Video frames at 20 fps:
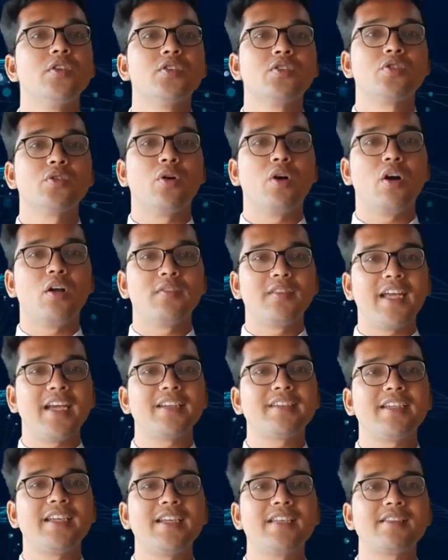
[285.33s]
So on
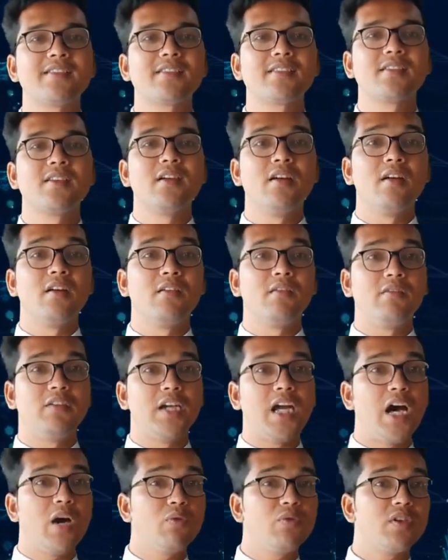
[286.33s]
that case,
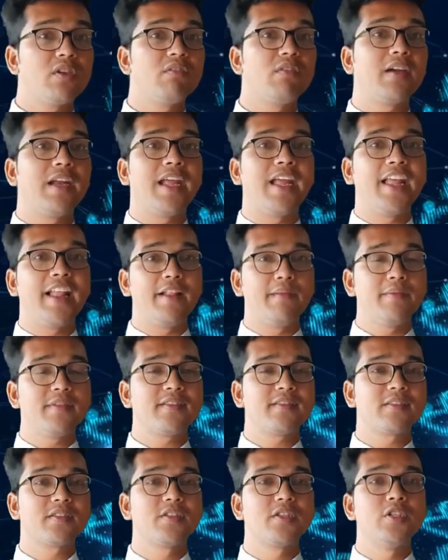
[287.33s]
router
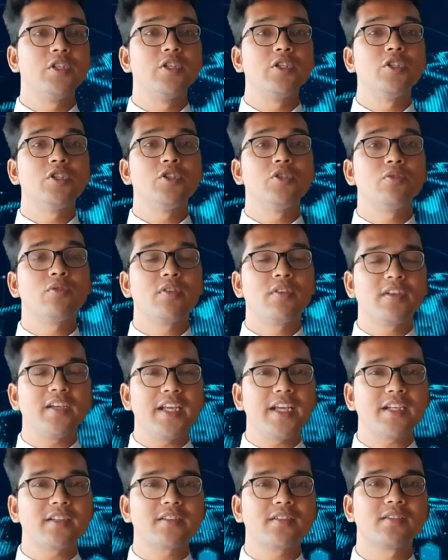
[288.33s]
helps to
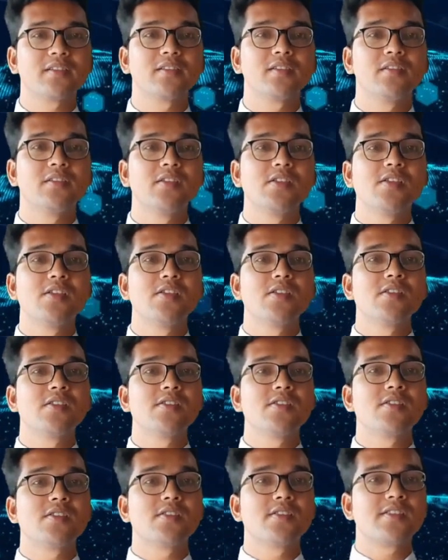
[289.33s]
connect
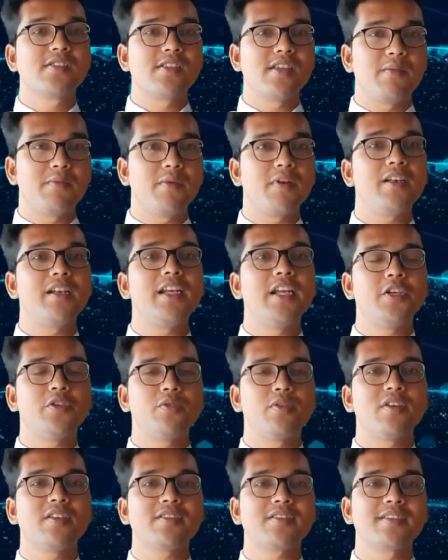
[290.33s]
several
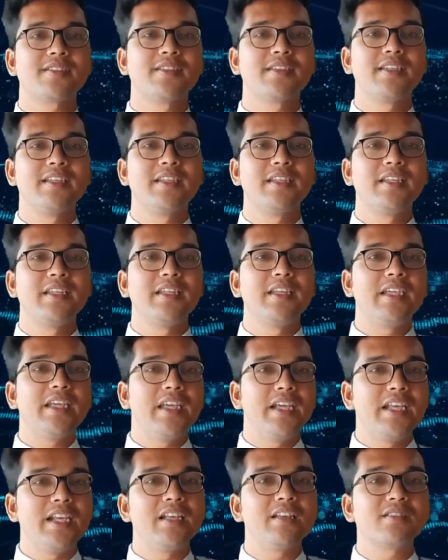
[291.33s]
networks
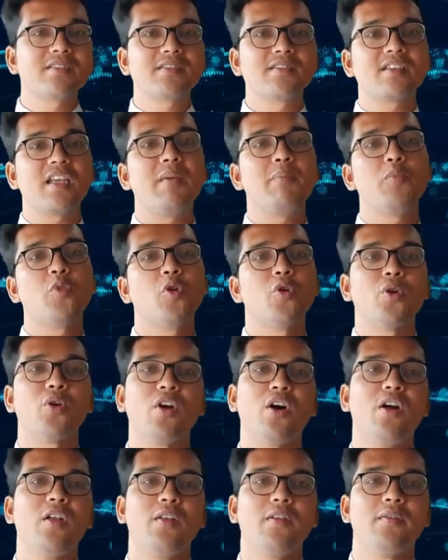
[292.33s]
in a same
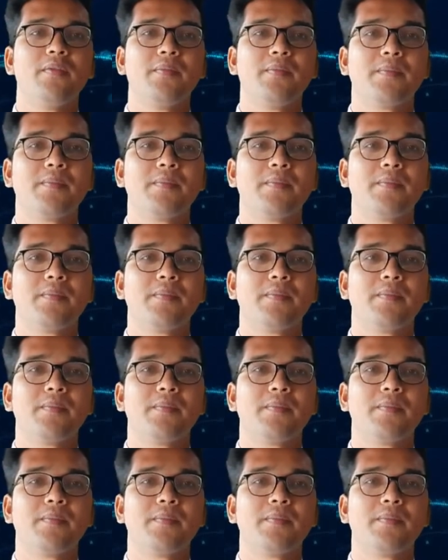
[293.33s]
protocol.